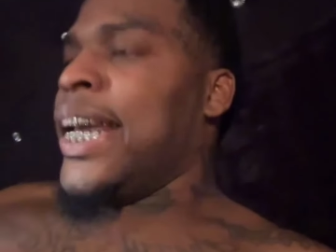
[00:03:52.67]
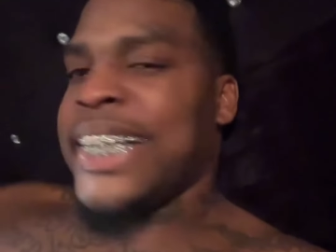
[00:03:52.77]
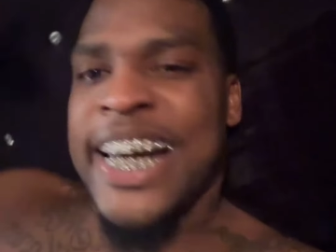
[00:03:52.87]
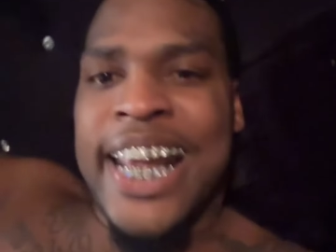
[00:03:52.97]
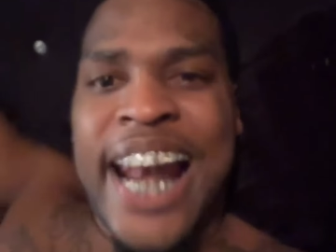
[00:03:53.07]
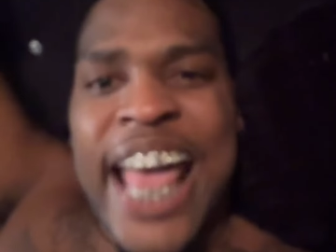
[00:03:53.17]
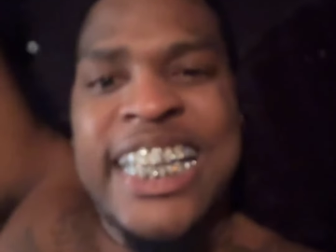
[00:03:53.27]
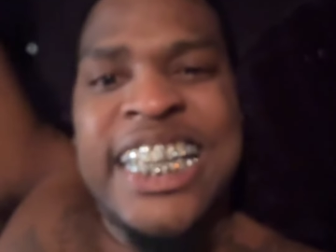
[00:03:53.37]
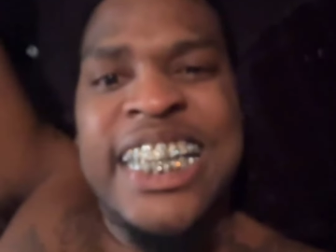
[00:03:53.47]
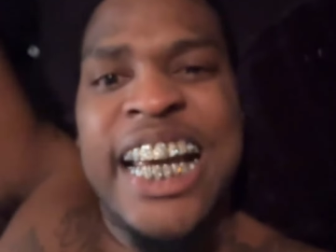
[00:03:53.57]
It's a nigga
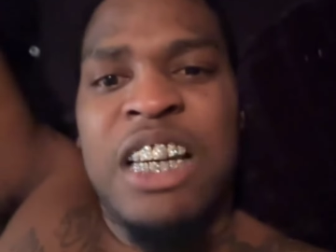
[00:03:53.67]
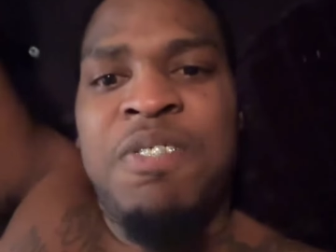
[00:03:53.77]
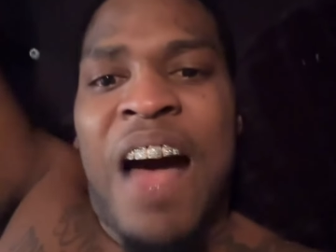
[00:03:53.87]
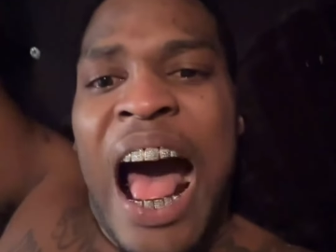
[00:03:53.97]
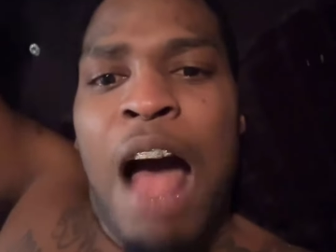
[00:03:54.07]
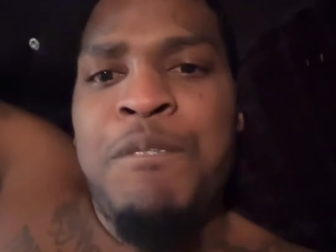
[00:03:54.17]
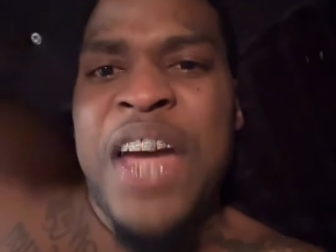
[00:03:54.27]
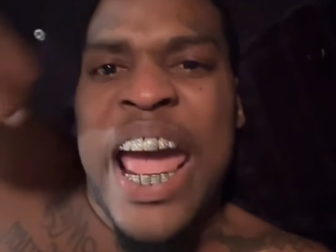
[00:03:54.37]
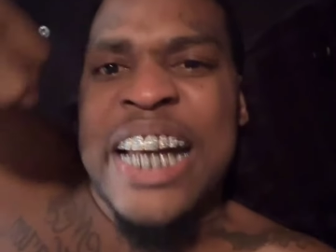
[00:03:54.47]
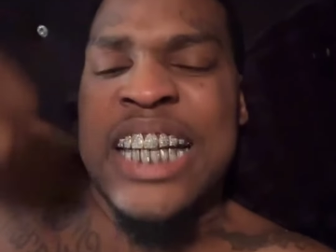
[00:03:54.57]
like 6'5",
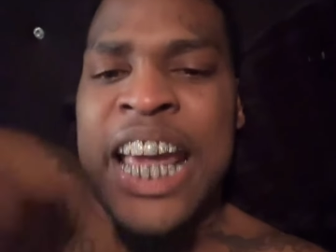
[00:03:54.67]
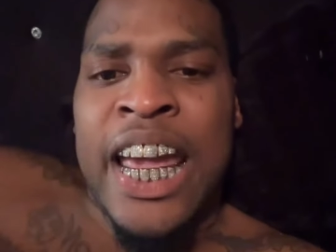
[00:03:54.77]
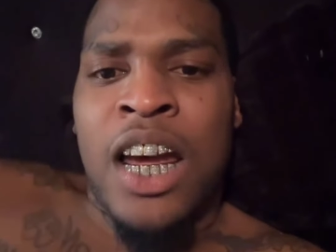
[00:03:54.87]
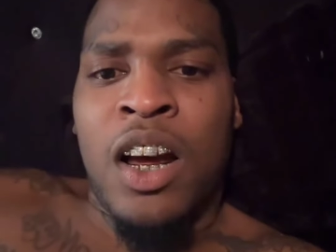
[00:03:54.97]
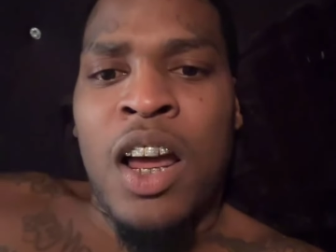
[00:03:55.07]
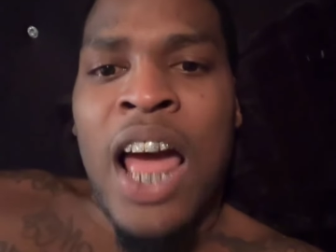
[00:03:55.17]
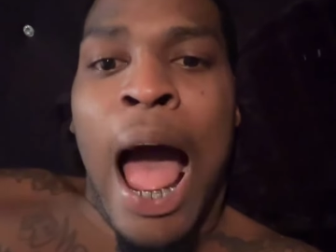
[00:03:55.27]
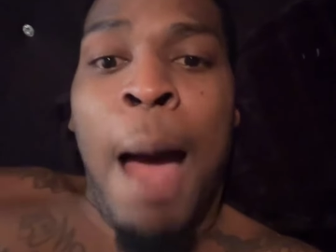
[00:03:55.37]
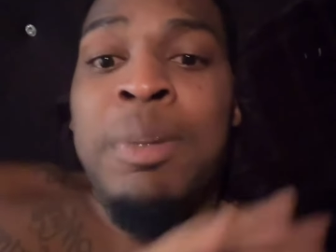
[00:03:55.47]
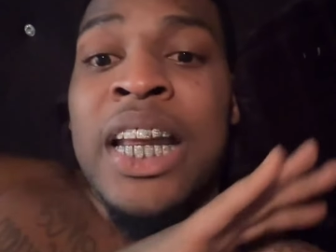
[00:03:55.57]
fat as hell.
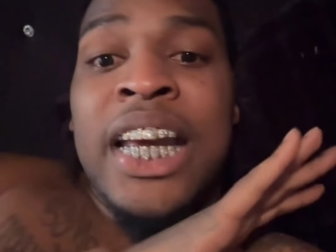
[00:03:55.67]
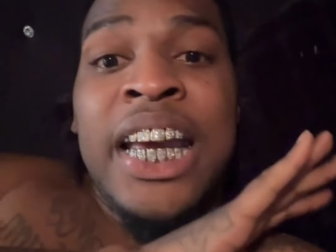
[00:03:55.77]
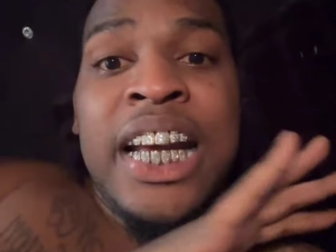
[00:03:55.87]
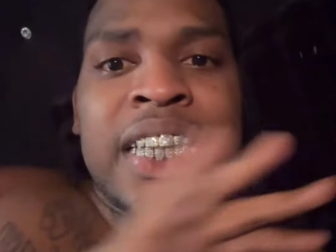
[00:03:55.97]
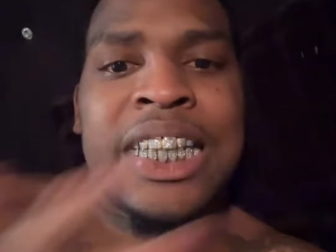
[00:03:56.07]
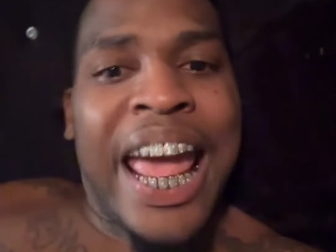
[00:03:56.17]
I'm thinking he a